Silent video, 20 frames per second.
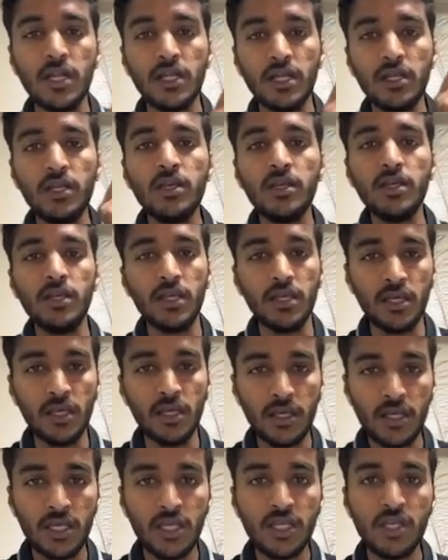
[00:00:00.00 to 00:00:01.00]
that
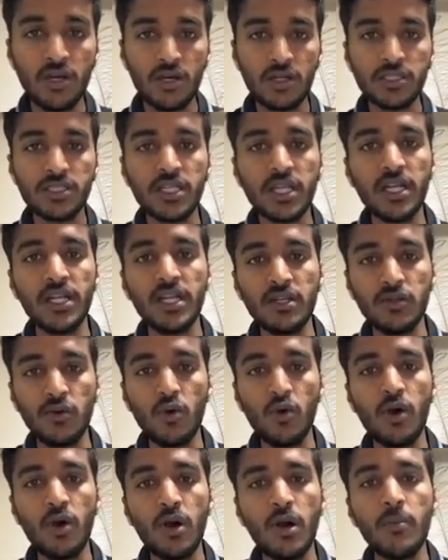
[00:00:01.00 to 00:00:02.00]
he or she did
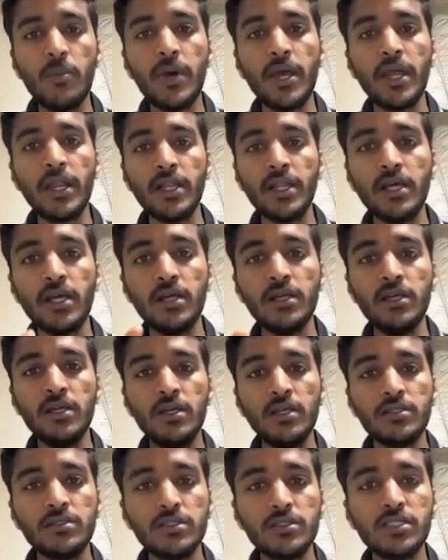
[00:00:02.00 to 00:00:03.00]
co-op, and
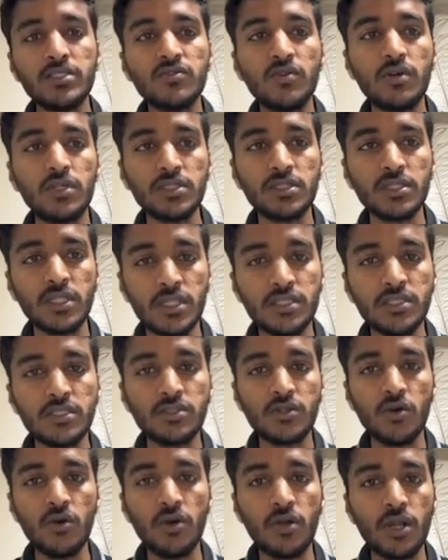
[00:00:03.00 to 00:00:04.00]
this was his
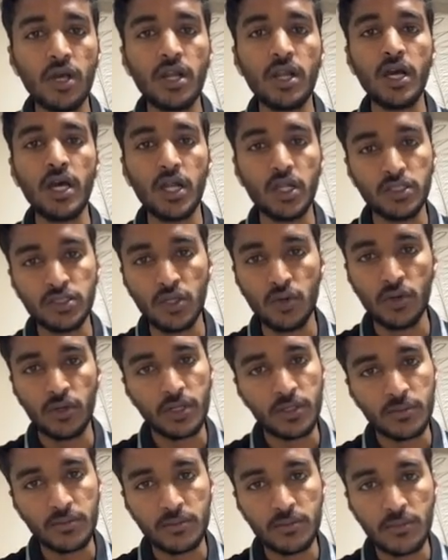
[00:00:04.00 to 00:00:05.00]
score or her
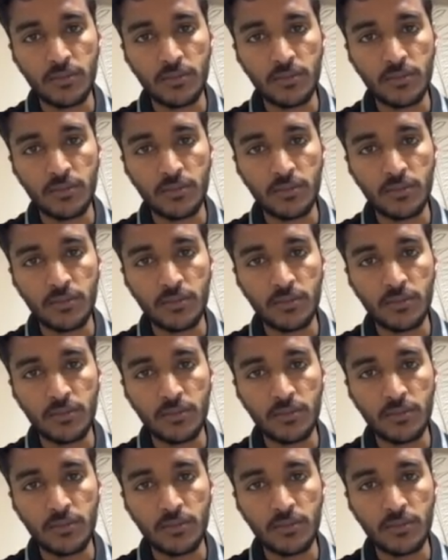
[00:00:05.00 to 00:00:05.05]
score.